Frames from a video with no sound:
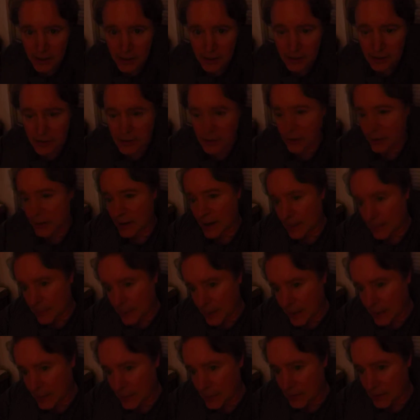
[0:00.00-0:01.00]
so that
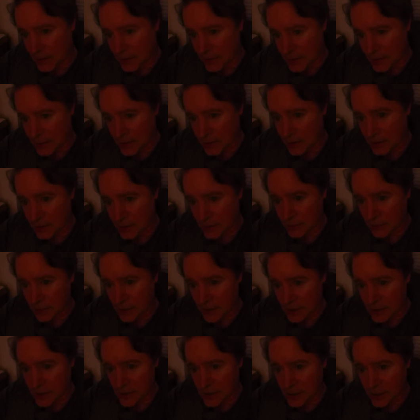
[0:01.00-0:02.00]
might have been to do with
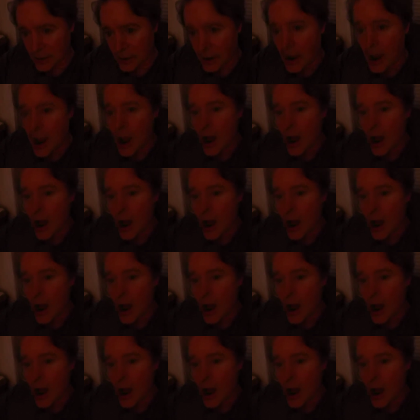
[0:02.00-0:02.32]
it too.